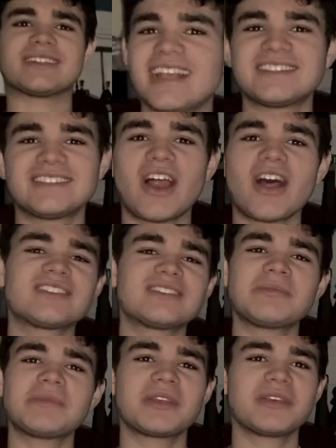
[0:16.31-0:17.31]
It's not
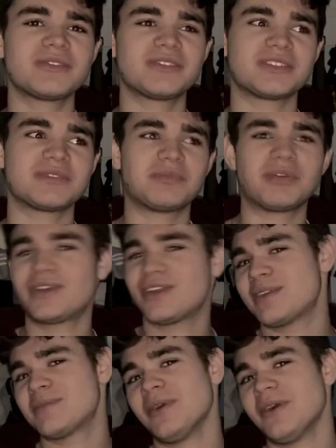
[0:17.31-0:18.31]
something you just put in
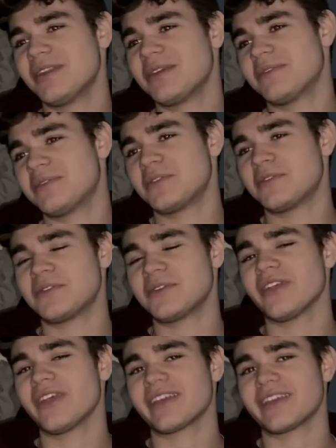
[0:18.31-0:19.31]
your body if you feel like it.